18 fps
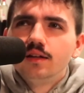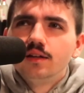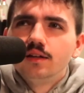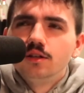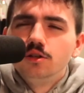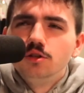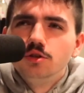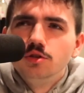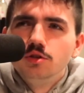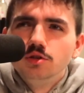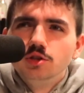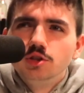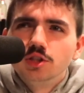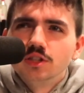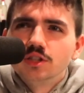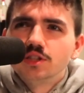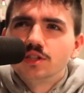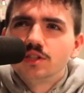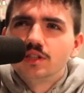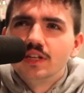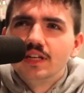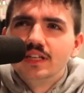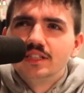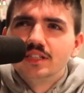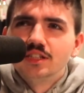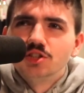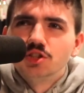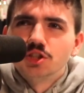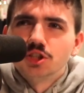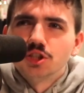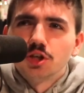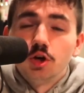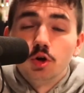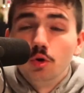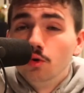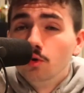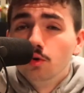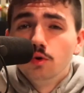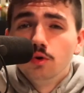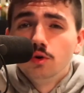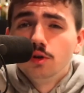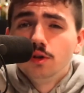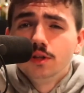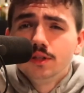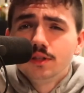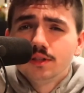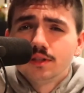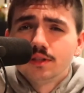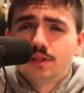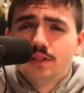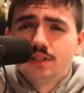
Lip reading: is it just cool?